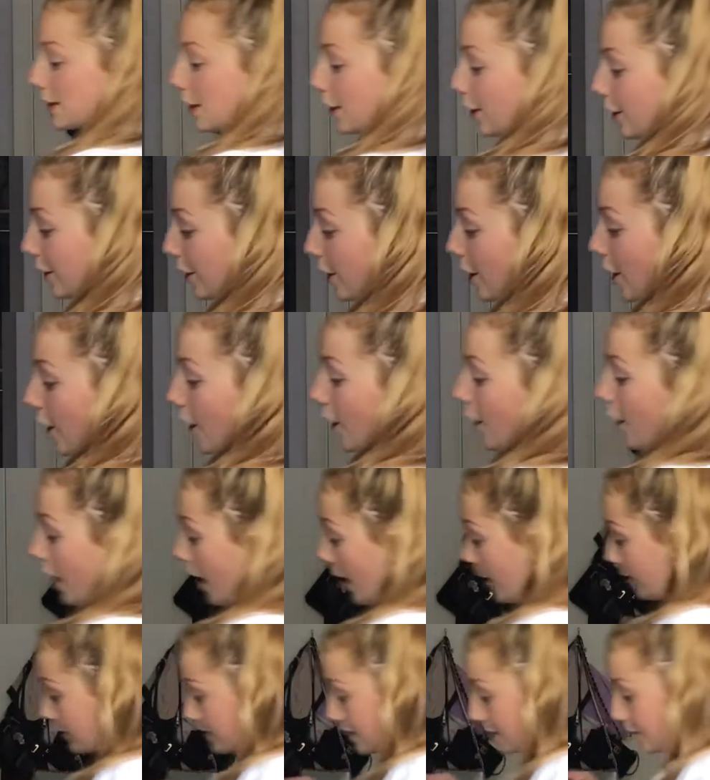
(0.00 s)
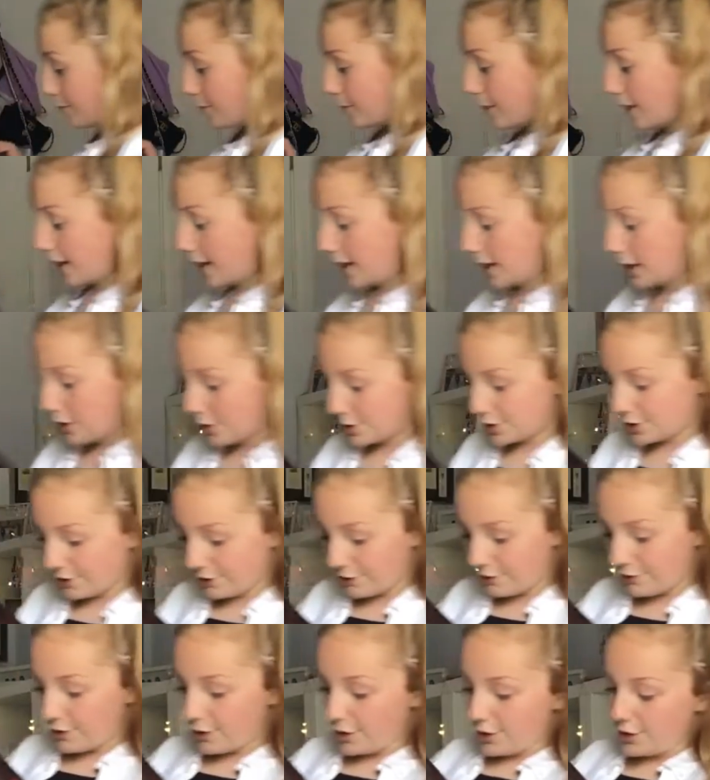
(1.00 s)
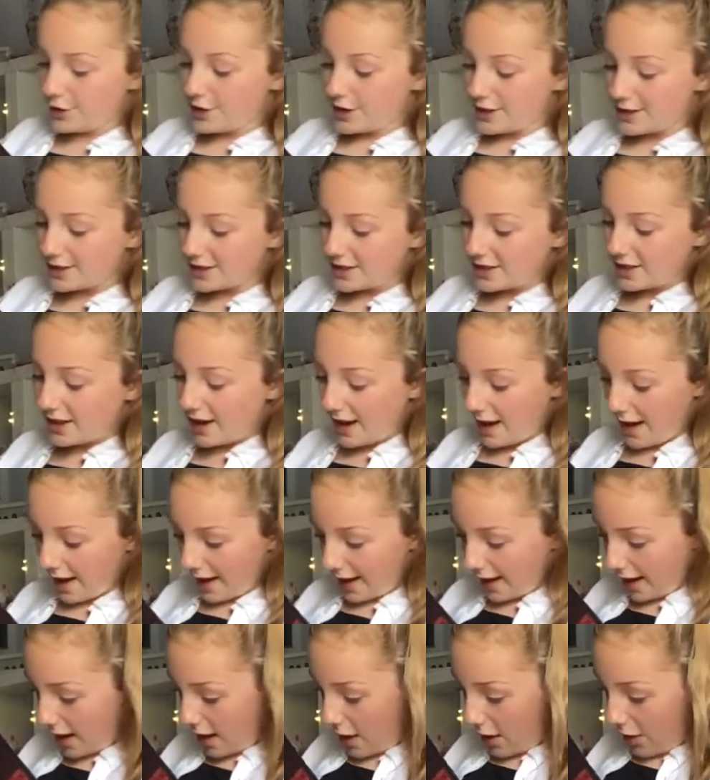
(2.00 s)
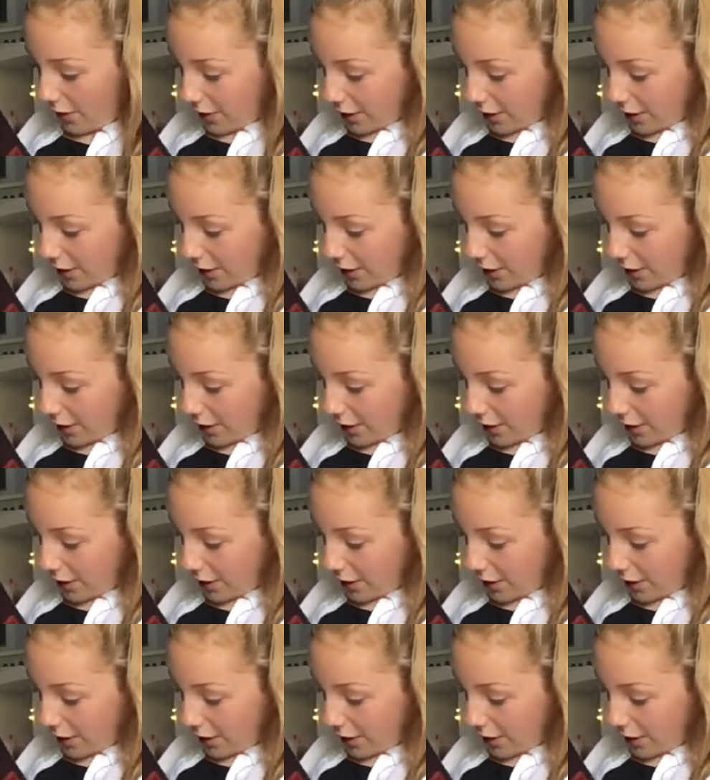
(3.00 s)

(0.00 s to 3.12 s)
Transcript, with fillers: so I did bring in loads of yesterday.